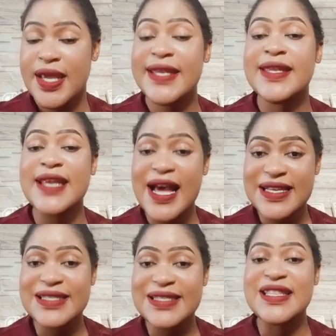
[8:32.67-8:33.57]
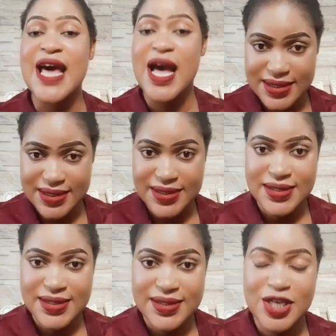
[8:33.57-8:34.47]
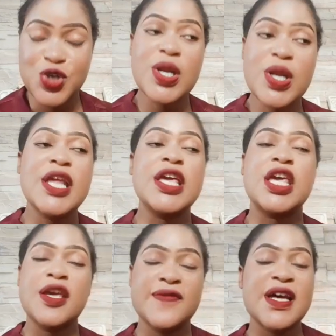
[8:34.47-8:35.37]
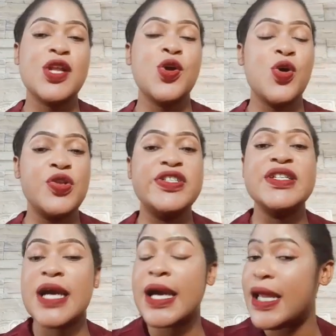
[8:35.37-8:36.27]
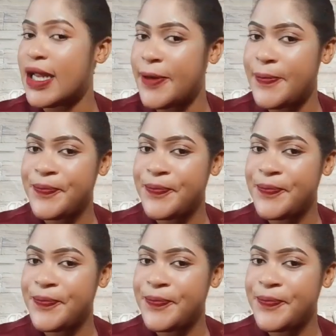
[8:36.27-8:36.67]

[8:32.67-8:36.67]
It does that. It really gives that golden color.